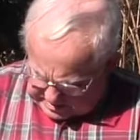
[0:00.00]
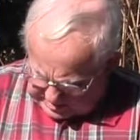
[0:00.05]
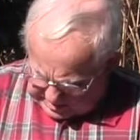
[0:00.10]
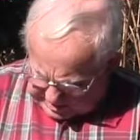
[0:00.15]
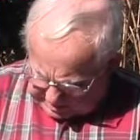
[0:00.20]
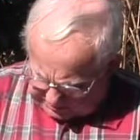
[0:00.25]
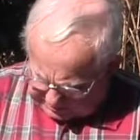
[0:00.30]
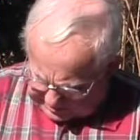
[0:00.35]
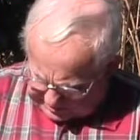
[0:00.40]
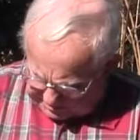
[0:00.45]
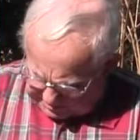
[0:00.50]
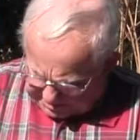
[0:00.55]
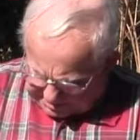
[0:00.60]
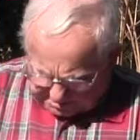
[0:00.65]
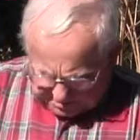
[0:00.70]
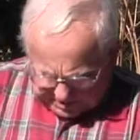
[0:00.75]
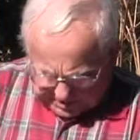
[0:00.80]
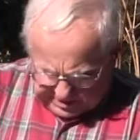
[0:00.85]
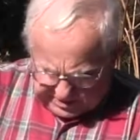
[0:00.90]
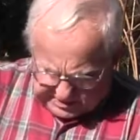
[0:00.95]
I will
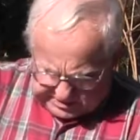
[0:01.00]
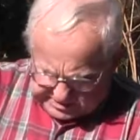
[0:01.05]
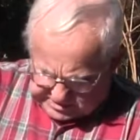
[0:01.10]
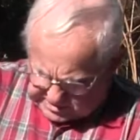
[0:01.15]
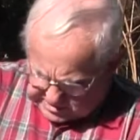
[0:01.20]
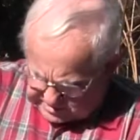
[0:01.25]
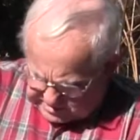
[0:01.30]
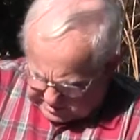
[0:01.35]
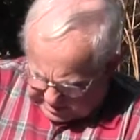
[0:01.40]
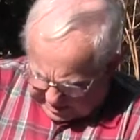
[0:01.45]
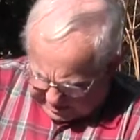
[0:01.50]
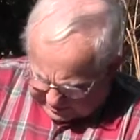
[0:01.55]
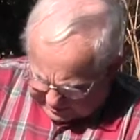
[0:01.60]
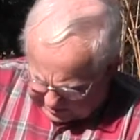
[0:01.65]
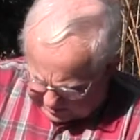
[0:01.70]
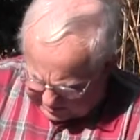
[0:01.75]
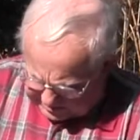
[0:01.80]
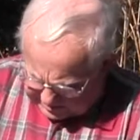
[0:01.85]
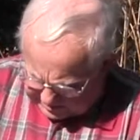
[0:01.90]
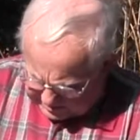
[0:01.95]
remember this right
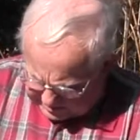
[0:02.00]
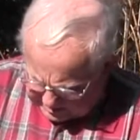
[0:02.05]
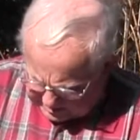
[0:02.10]
here.